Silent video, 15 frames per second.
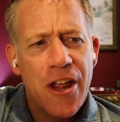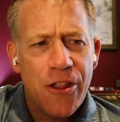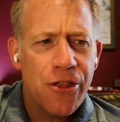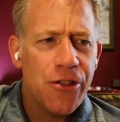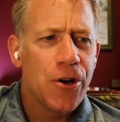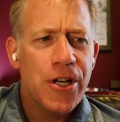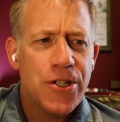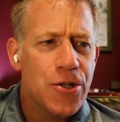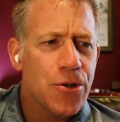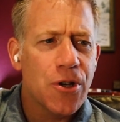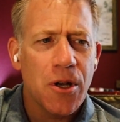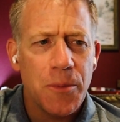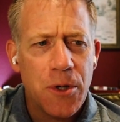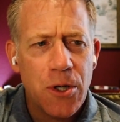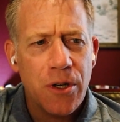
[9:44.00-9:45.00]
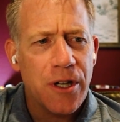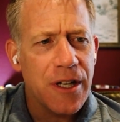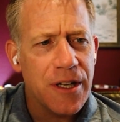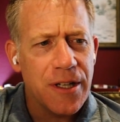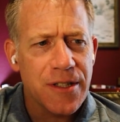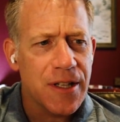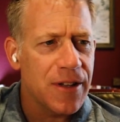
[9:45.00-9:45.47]
32
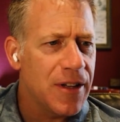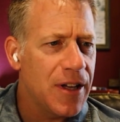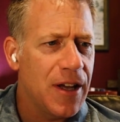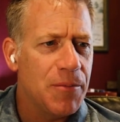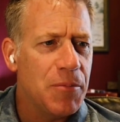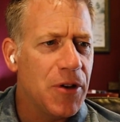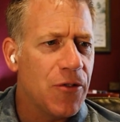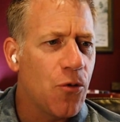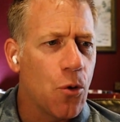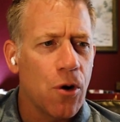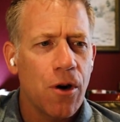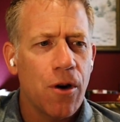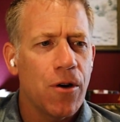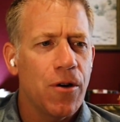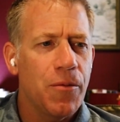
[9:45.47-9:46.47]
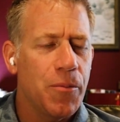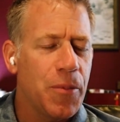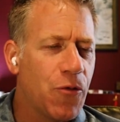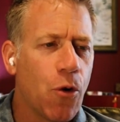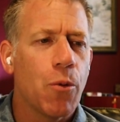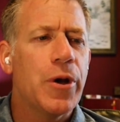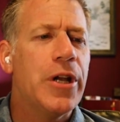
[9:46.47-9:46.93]
communities, and then before
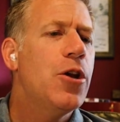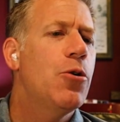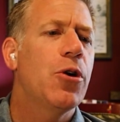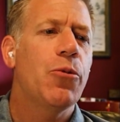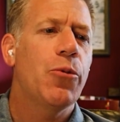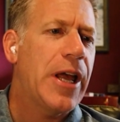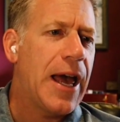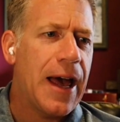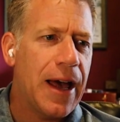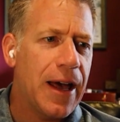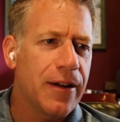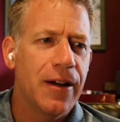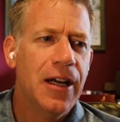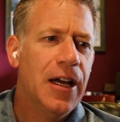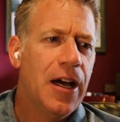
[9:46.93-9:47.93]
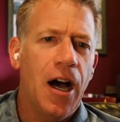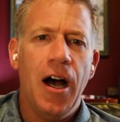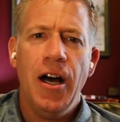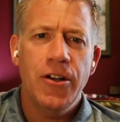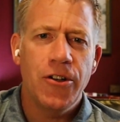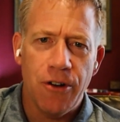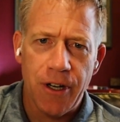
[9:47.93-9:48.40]
we knew it, we had
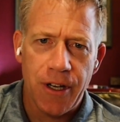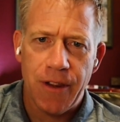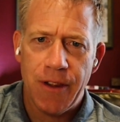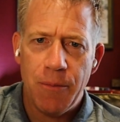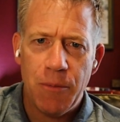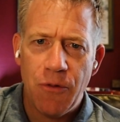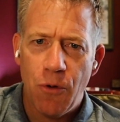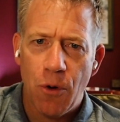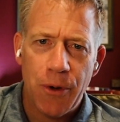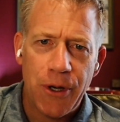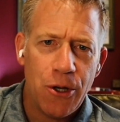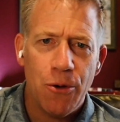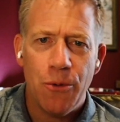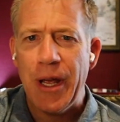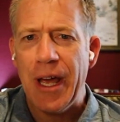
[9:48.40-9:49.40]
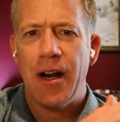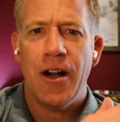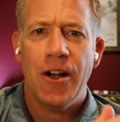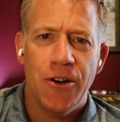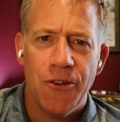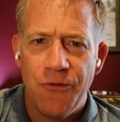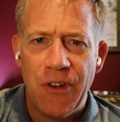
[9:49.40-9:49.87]
100, and then before we knew it, we had
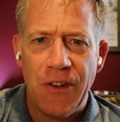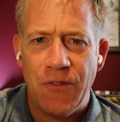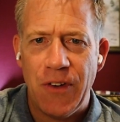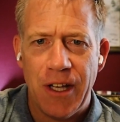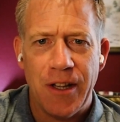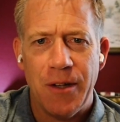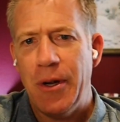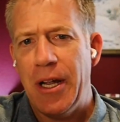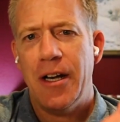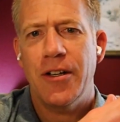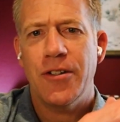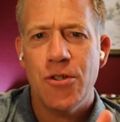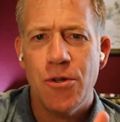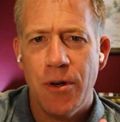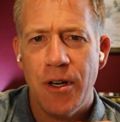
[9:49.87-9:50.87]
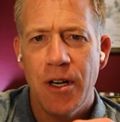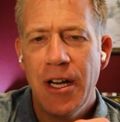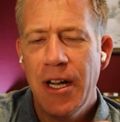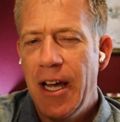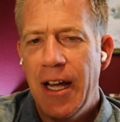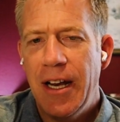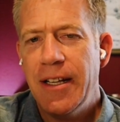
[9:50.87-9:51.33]
150, and then we had a 200,
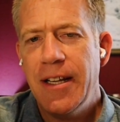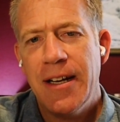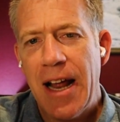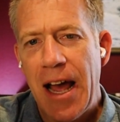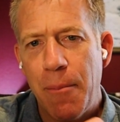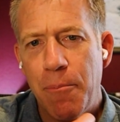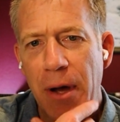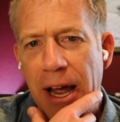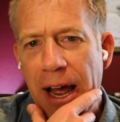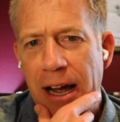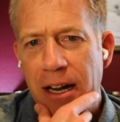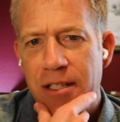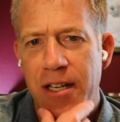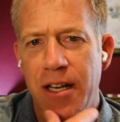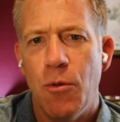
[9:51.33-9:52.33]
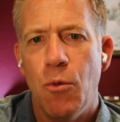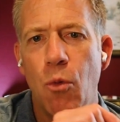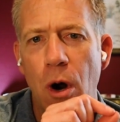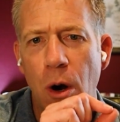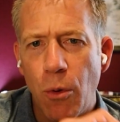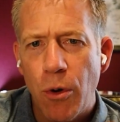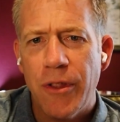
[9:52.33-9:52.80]
and it didn't happen by accident.
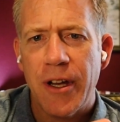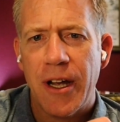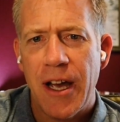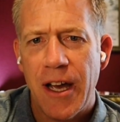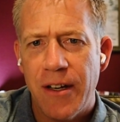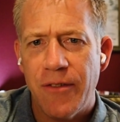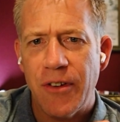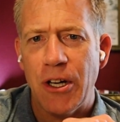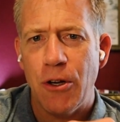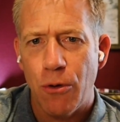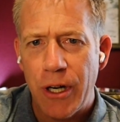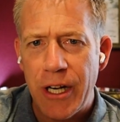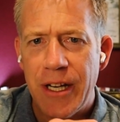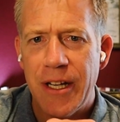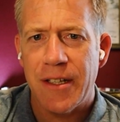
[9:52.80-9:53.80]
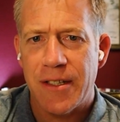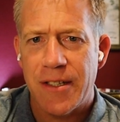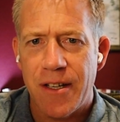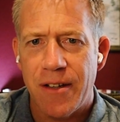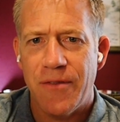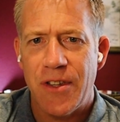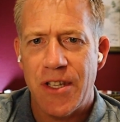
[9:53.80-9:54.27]
What were the kind of ingredients
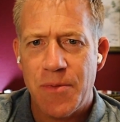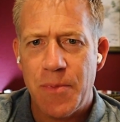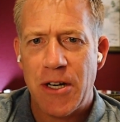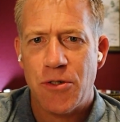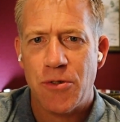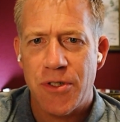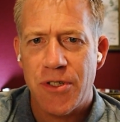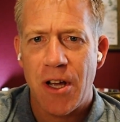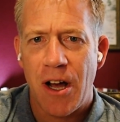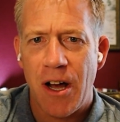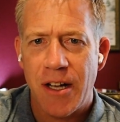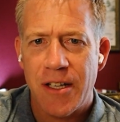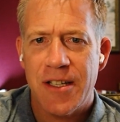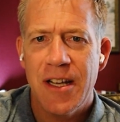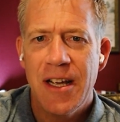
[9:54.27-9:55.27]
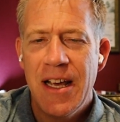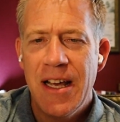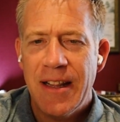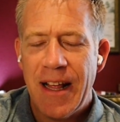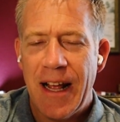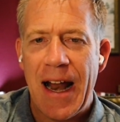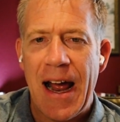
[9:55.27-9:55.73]
of the special sauce
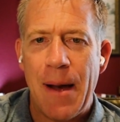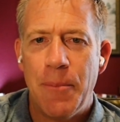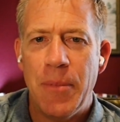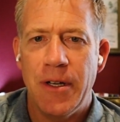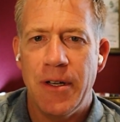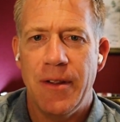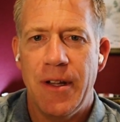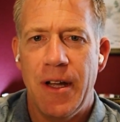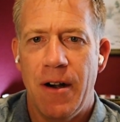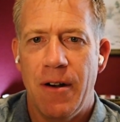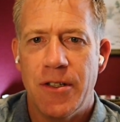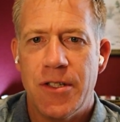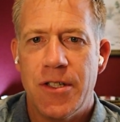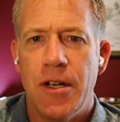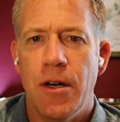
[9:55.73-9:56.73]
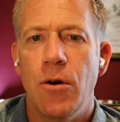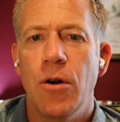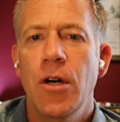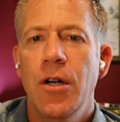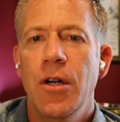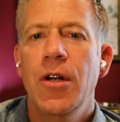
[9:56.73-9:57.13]
that happened in there? And so